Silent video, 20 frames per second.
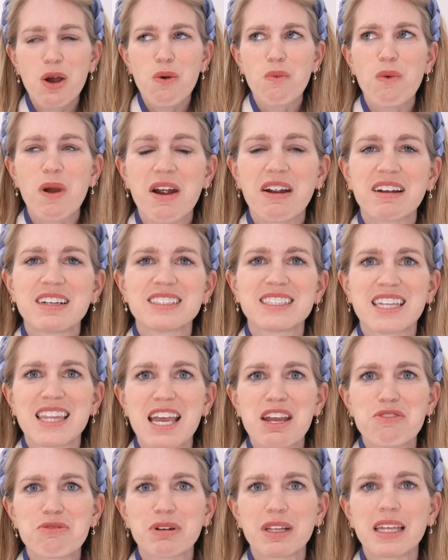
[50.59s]
Whereas
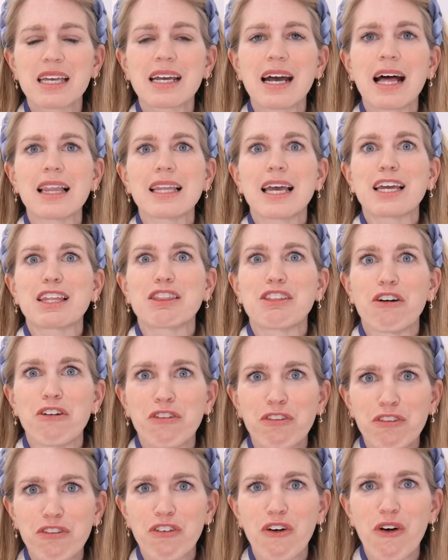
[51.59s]
they really got like the
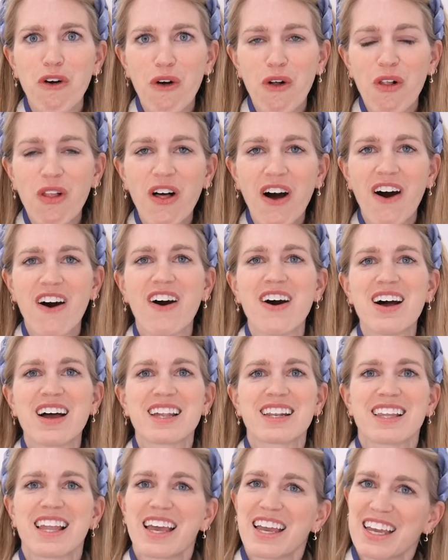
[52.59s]
full
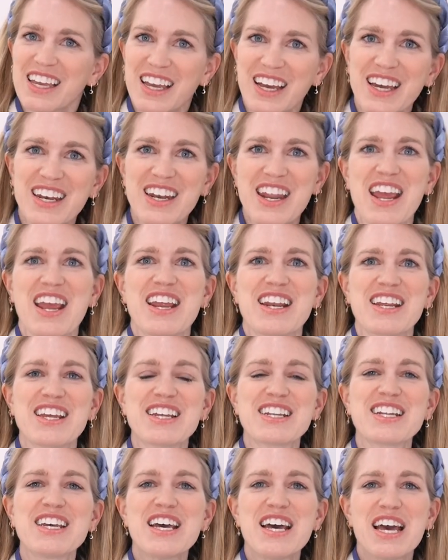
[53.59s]
on like
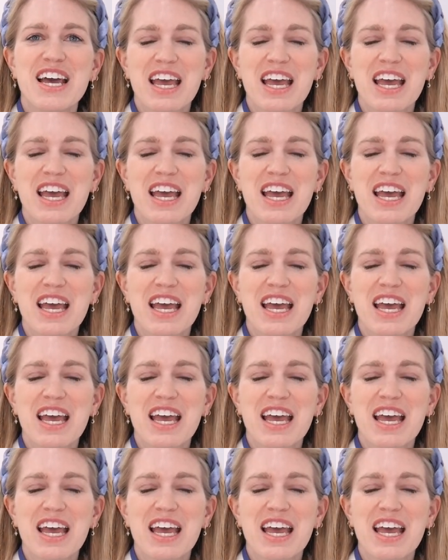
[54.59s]
Canadian